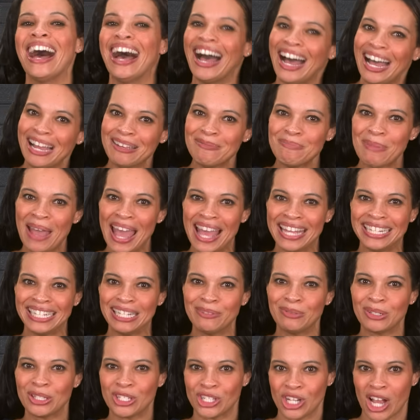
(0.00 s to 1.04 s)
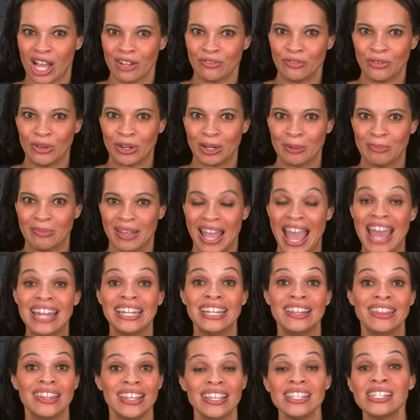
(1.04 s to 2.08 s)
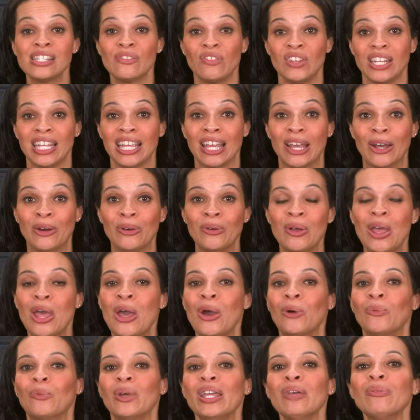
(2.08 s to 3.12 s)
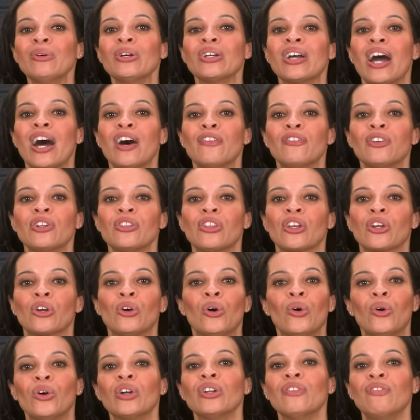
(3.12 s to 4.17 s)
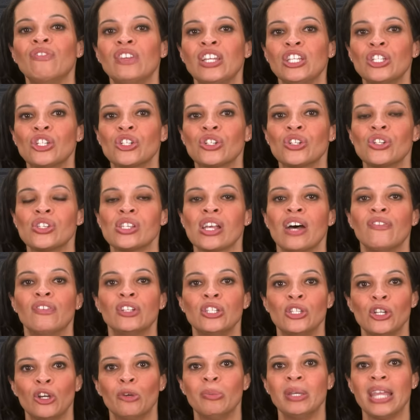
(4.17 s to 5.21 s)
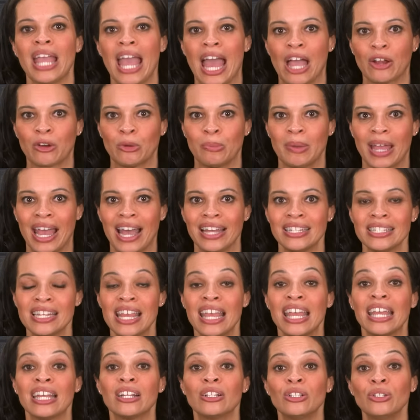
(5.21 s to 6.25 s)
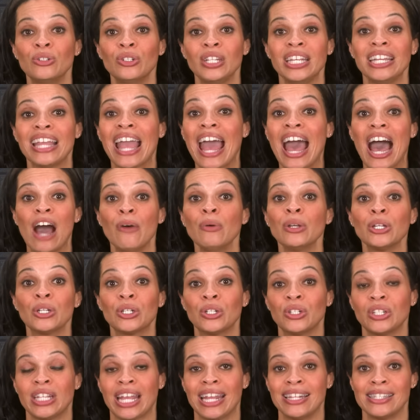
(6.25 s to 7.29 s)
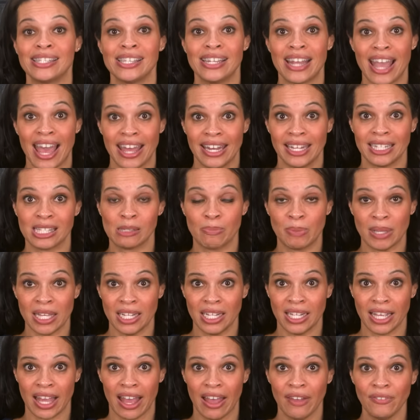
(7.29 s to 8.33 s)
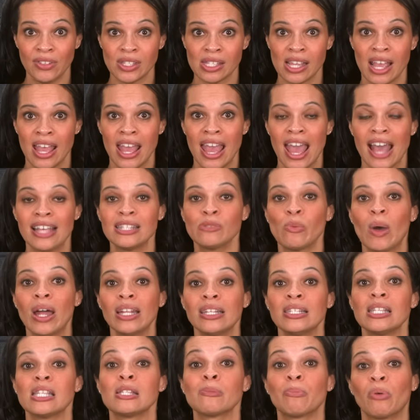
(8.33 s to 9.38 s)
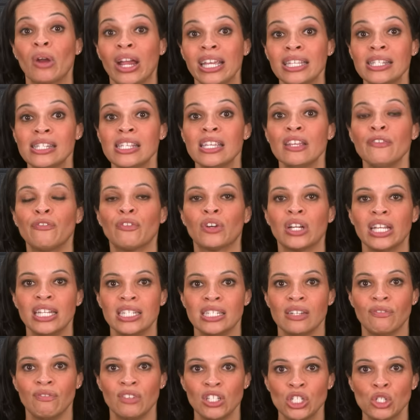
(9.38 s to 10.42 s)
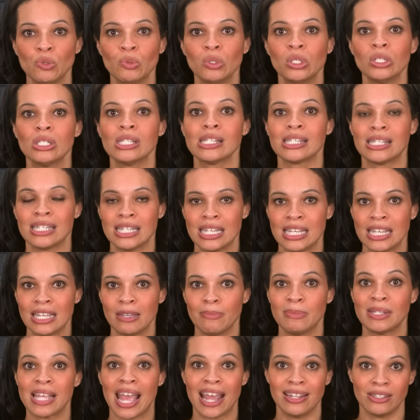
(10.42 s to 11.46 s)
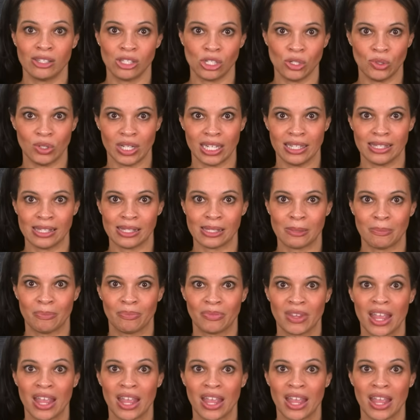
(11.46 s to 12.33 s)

I'm Penny with Jotform, and in this video, we will cover the core features of Adobe Acrobat, including how it creates and edits PDFs, as well as its pricing for individuals, teams, and students.